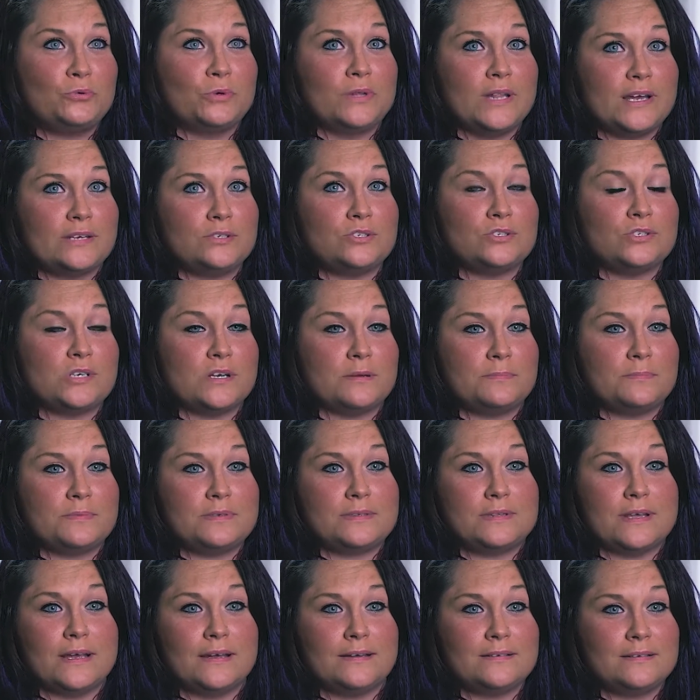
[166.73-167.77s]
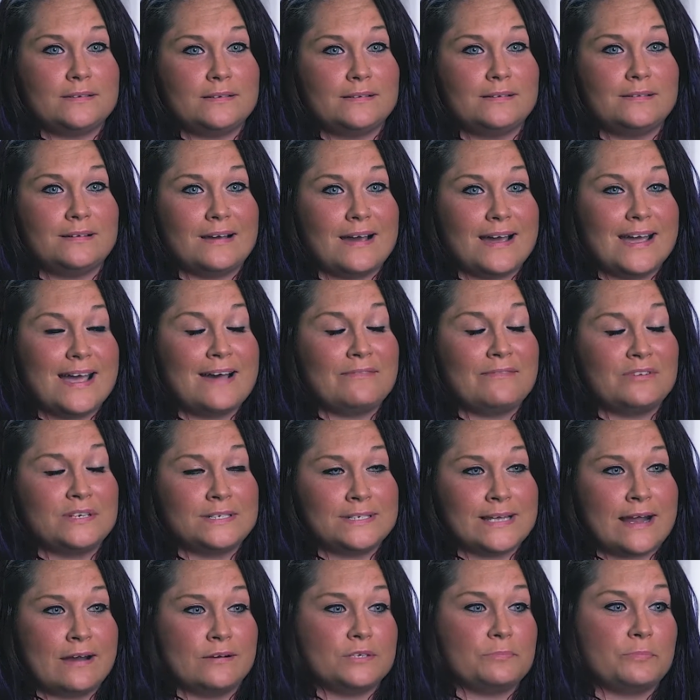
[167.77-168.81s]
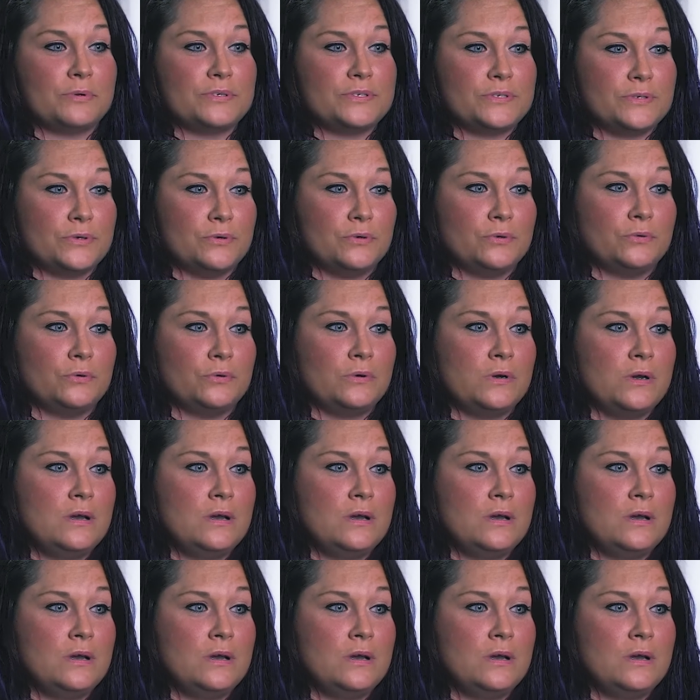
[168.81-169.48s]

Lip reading: relationships that I have a desire to pursue,